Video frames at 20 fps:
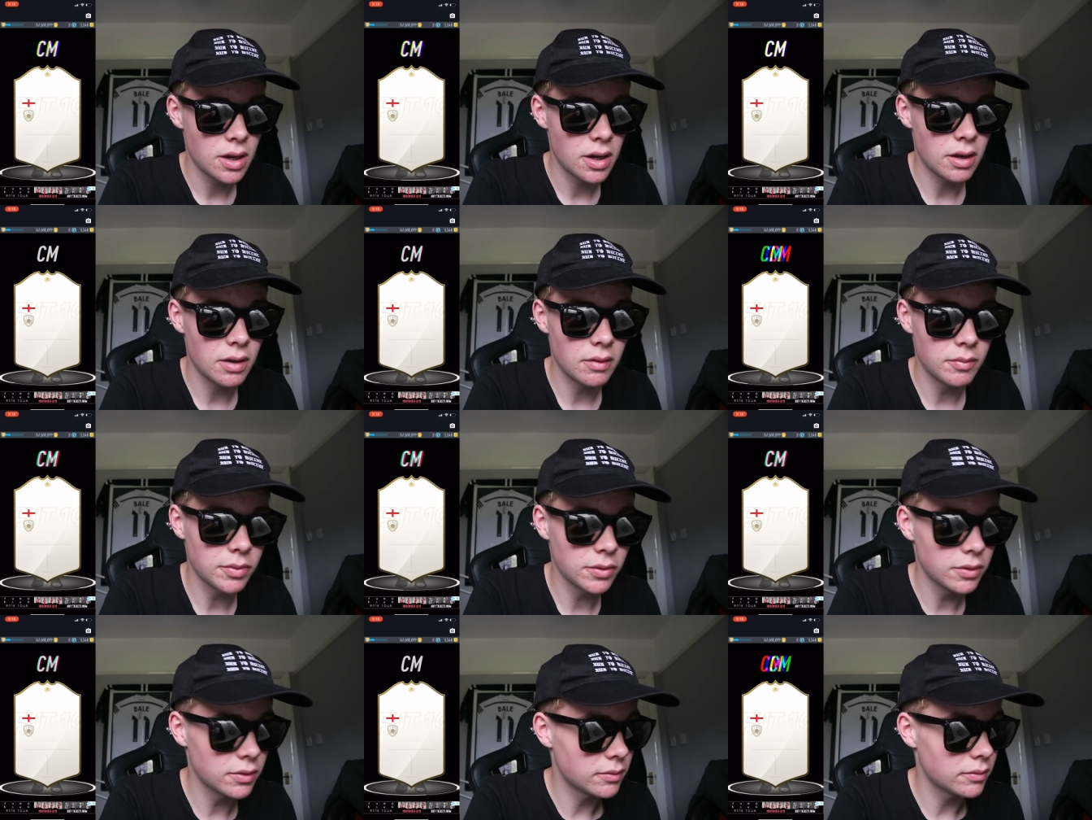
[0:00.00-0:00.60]
Uh,
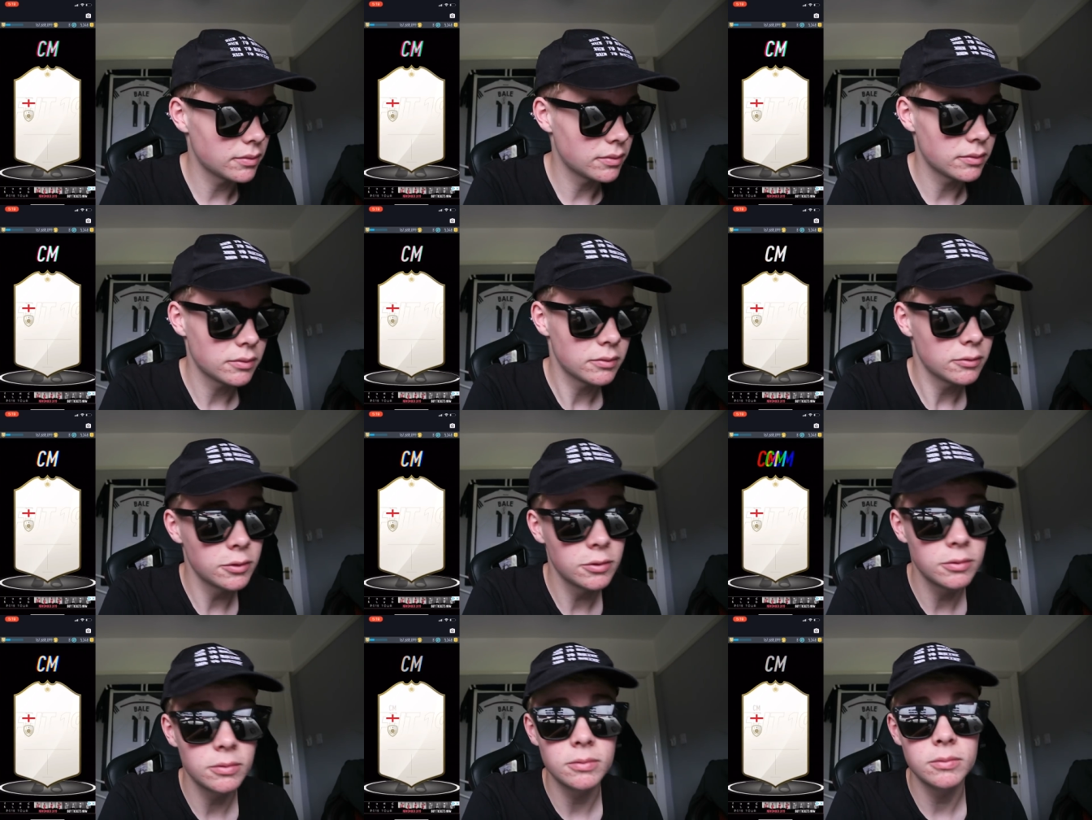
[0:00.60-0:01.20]
but
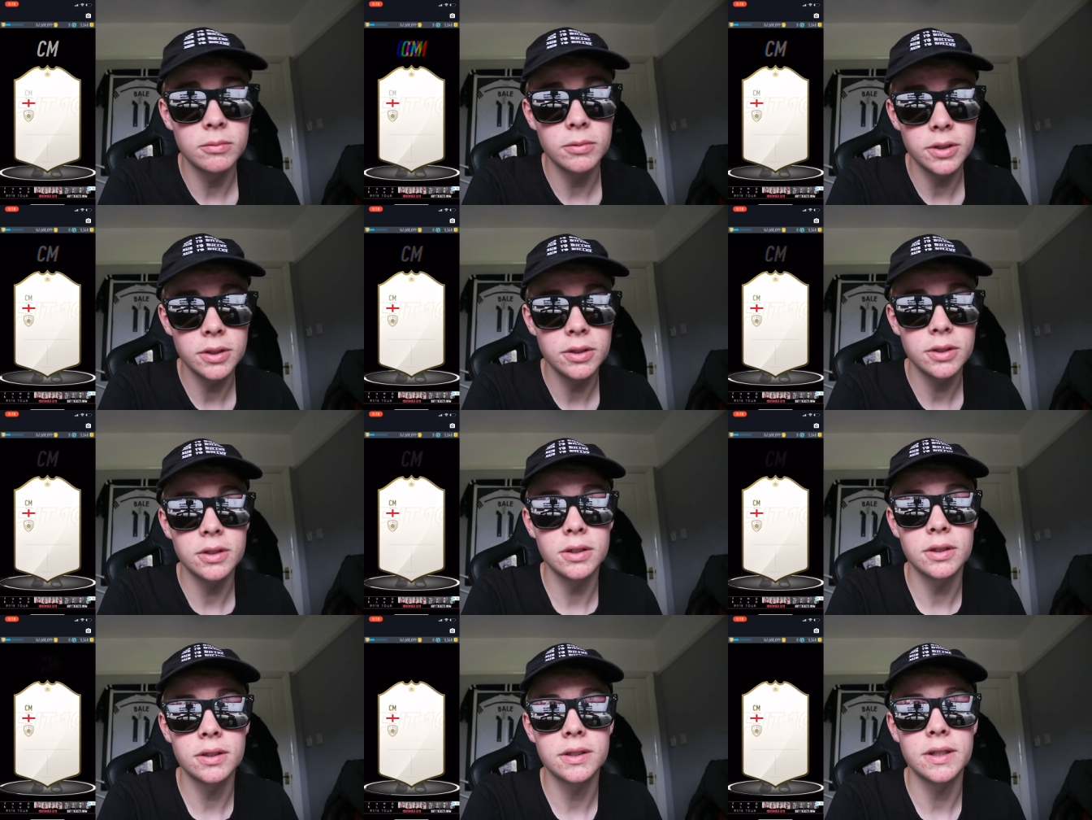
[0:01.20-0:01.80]
well, we're
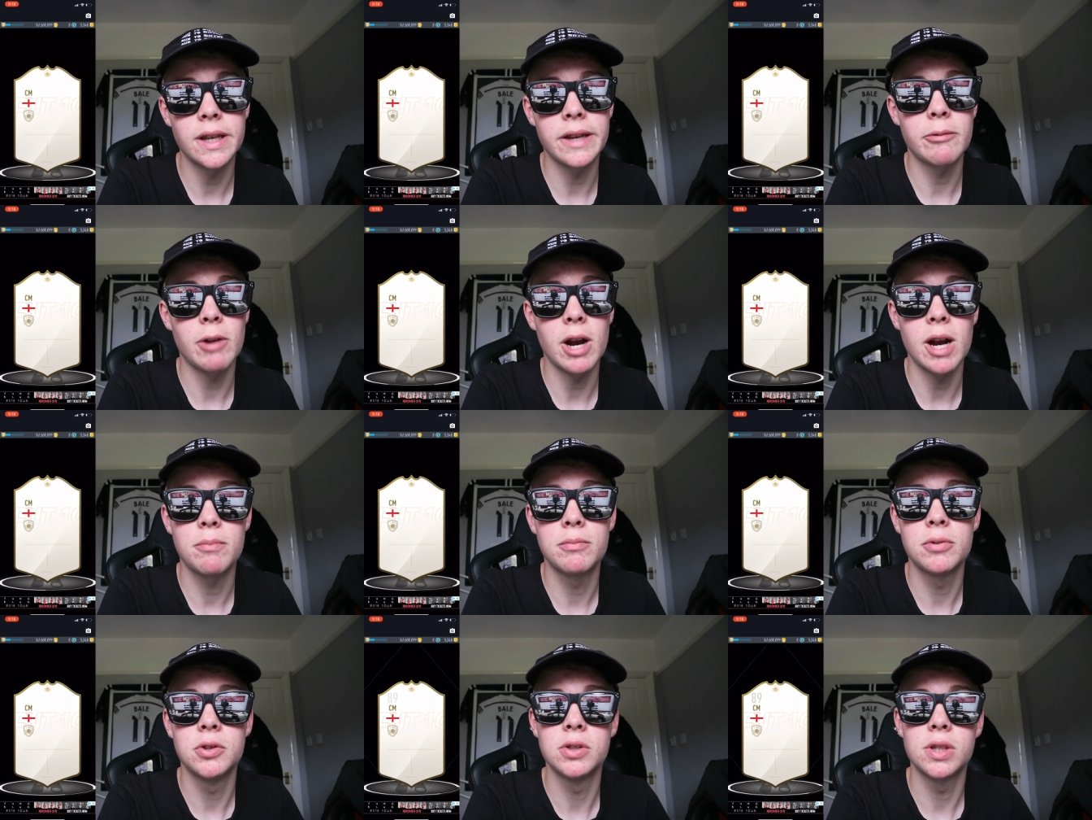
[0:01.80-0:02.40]
just going to see what
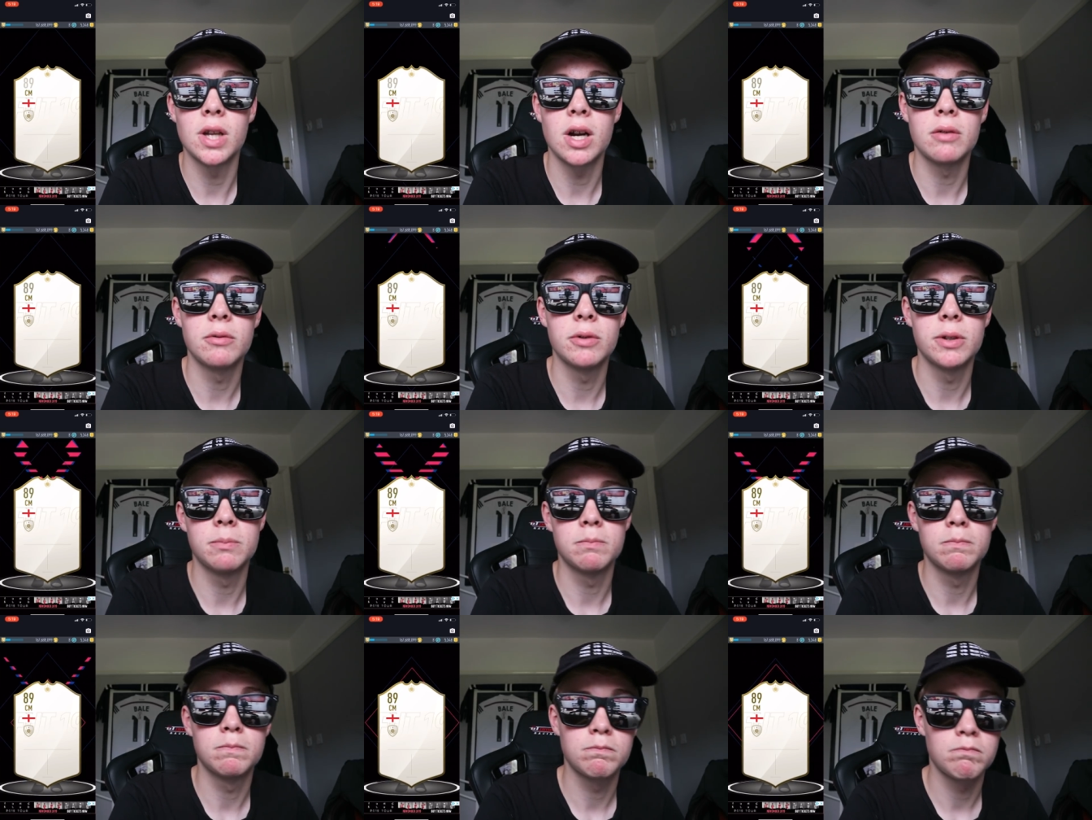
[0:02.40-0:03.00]
happens, aren't we?